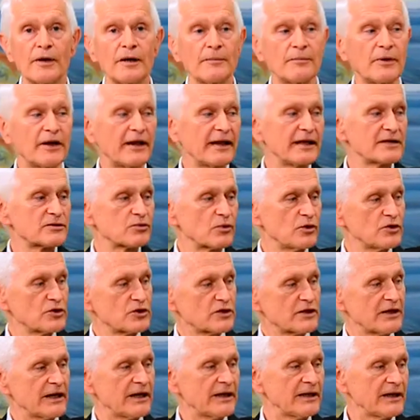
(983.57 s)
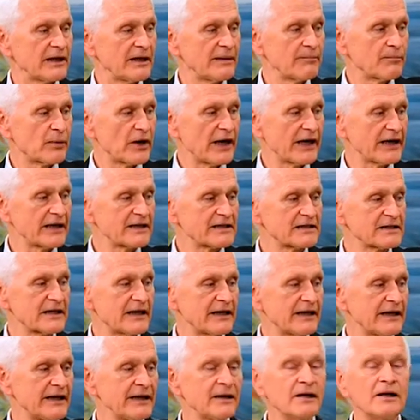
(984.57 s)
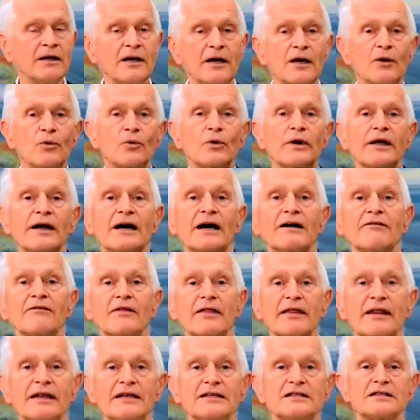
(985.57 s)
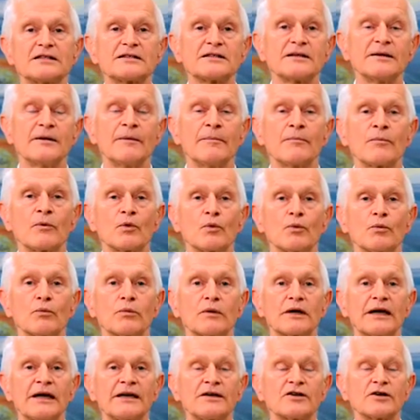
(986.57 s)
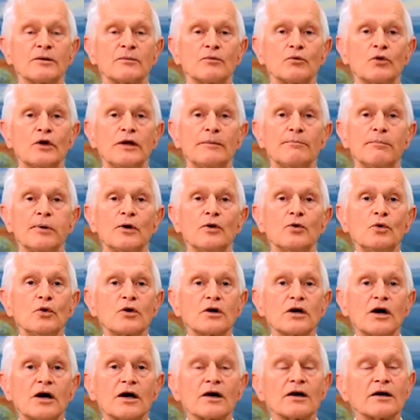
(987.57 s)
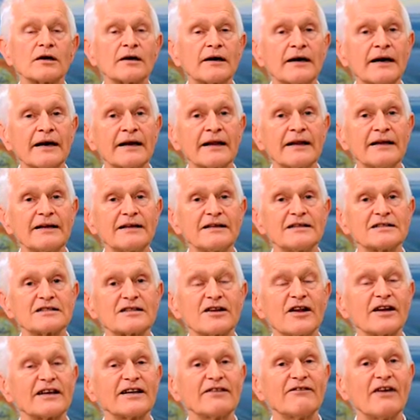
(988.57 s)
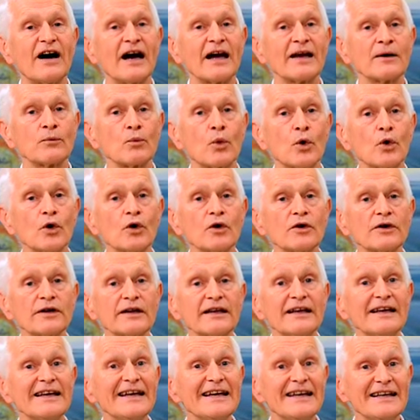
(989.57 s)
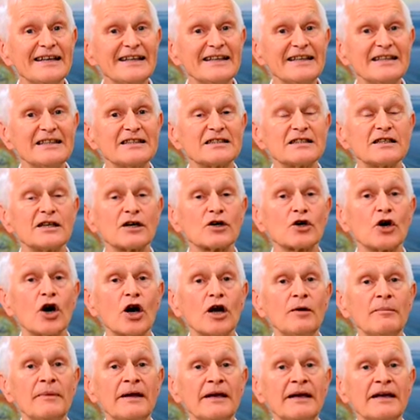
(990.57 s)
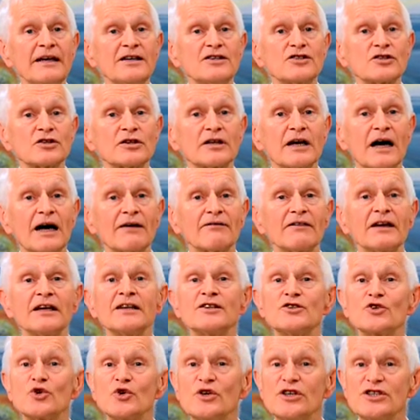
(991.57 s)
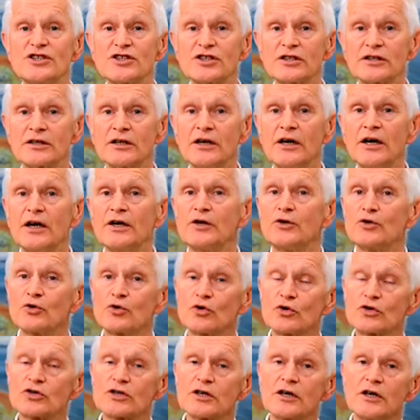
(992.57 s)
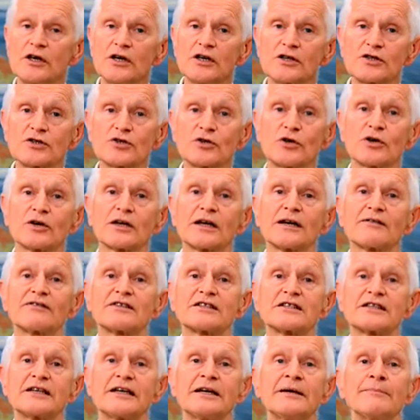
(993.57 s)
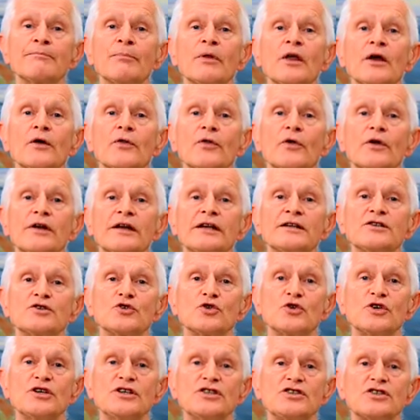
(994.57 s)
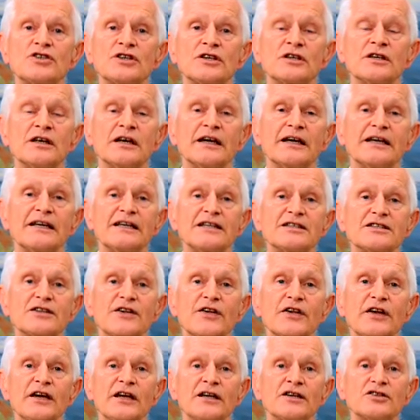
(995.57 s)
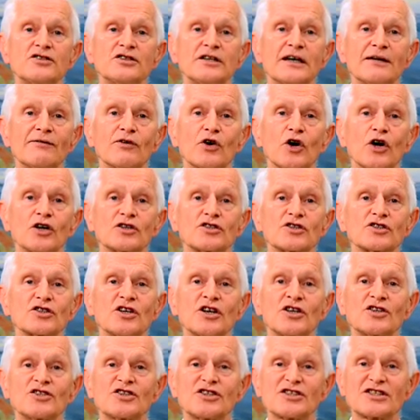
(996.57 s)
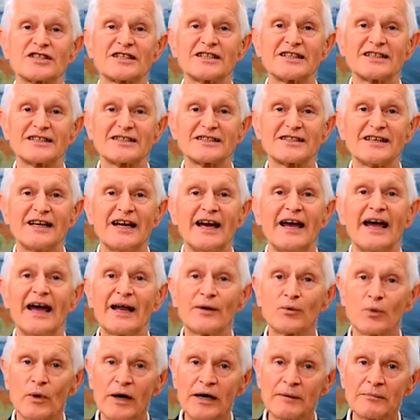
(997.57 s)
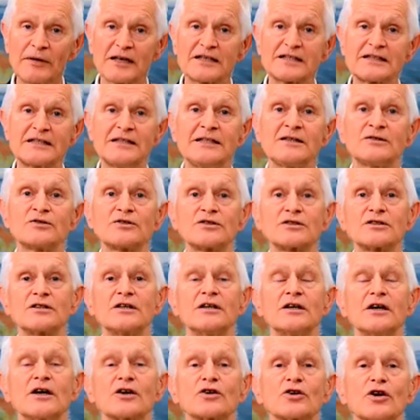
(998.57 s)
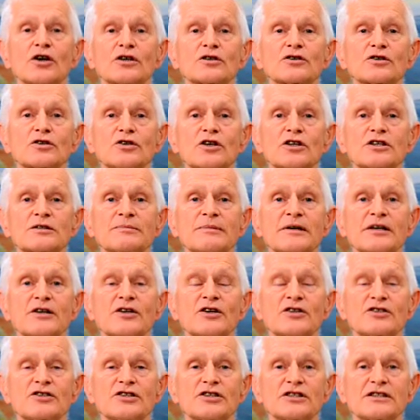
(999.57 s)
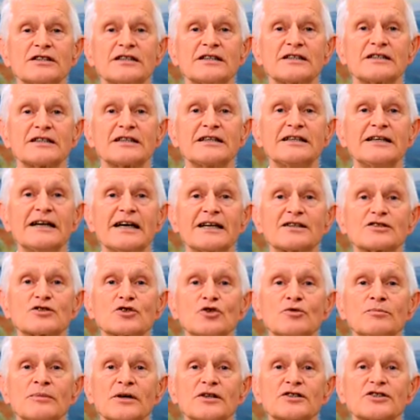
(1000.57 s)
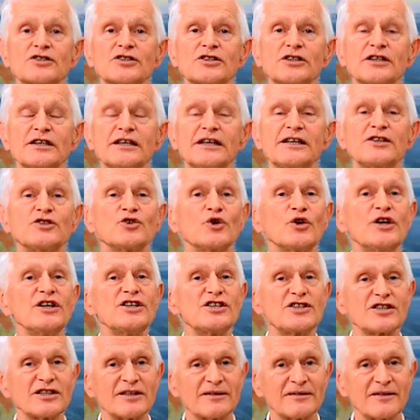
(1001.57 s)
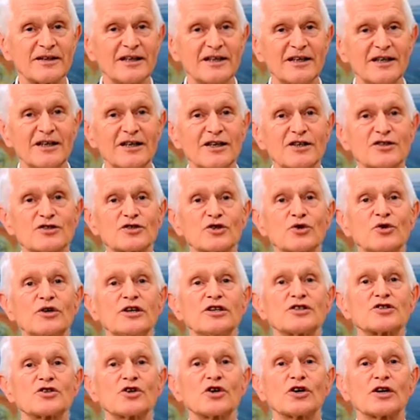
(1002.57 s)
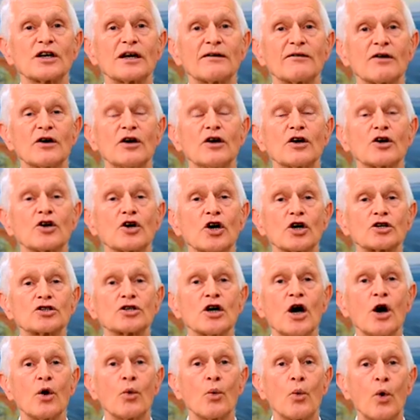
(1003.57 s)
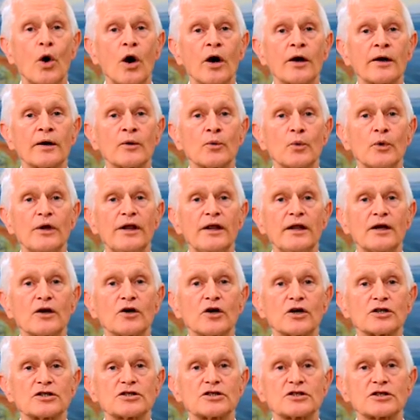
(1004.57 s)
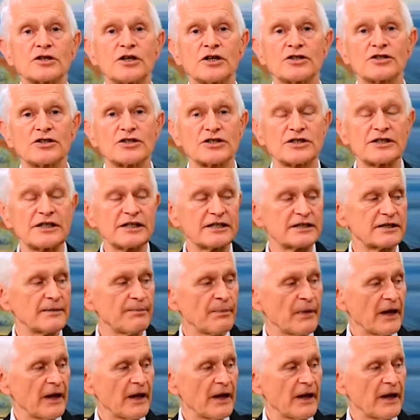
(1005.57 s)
But this was in brackets, and then we have this kingdom with blue color, and it is the divine world. It is the culmination of intuition. You could sort of say that intuition is the energy of God's consciousness. And when Martinus got cosmic consciousness, he had so much intuition, so he sort of got one with God's consciousness.